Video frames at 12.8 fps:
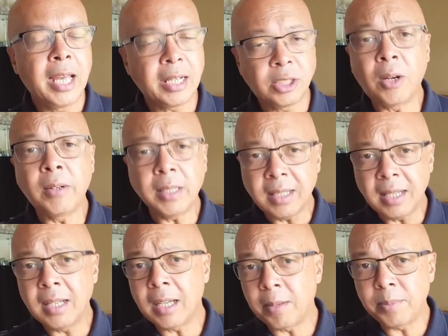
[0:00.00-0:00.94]
As shown in
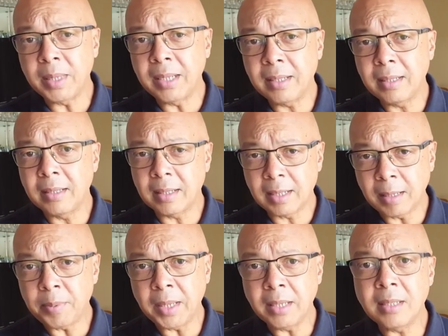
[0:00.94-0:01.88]
the accompanying
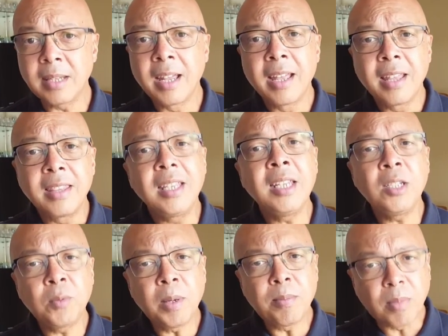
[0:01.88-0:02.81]
clippings,
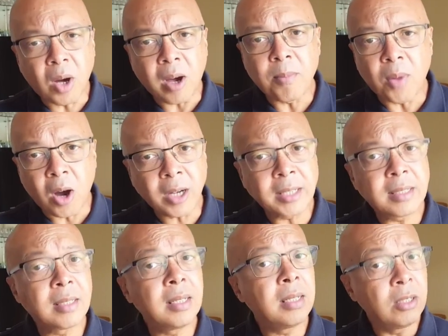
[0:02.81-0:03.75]
these were mar-
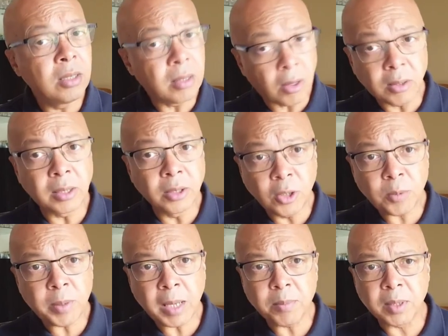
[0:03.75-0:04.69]
marketed in local
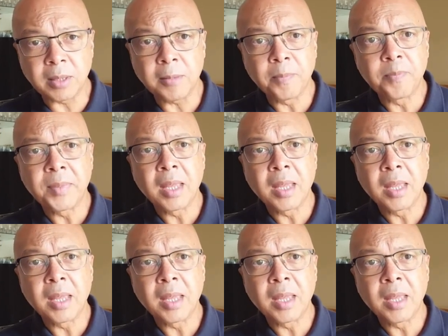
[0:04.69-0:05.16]
newspapers.